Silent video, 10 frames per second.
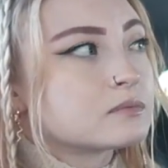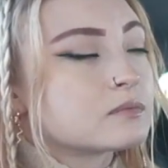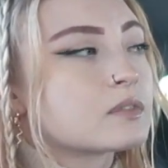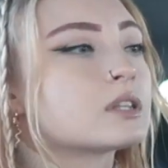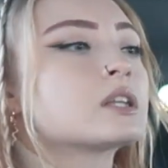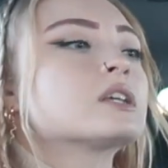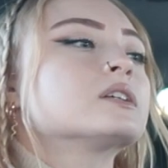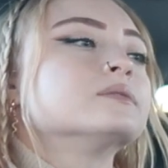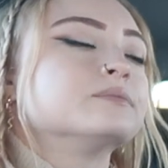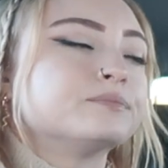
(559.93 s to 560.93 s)

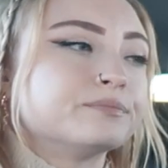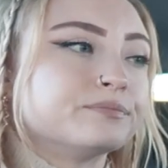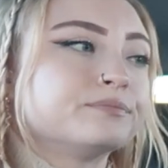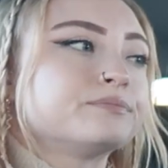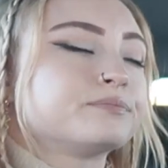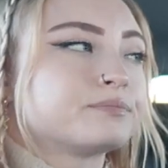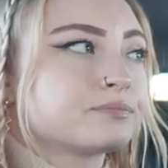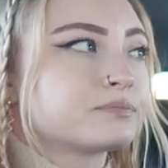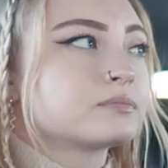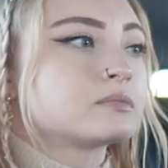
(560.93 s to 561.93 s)

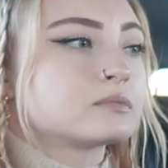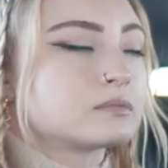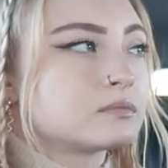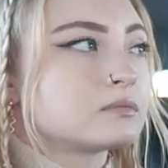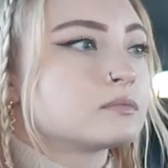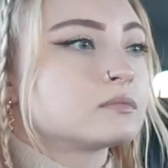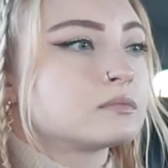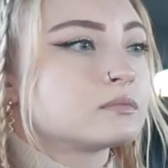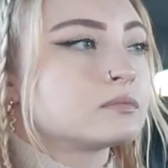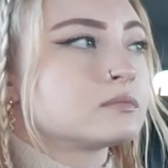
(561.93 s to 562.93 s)

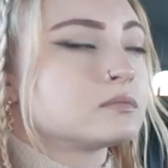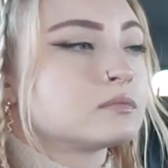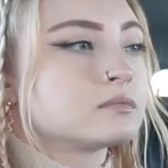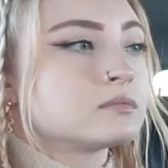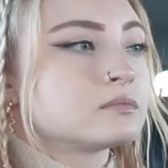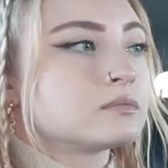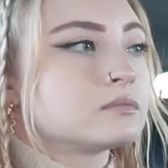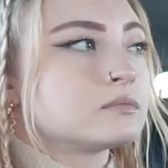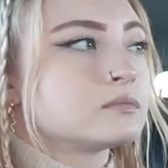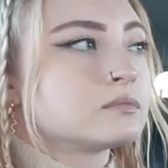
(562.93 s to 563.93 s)

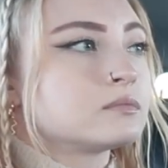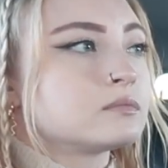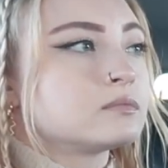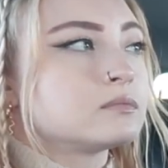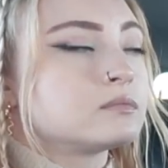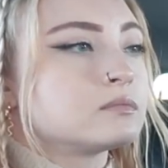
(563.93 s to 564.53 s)
(not speaking)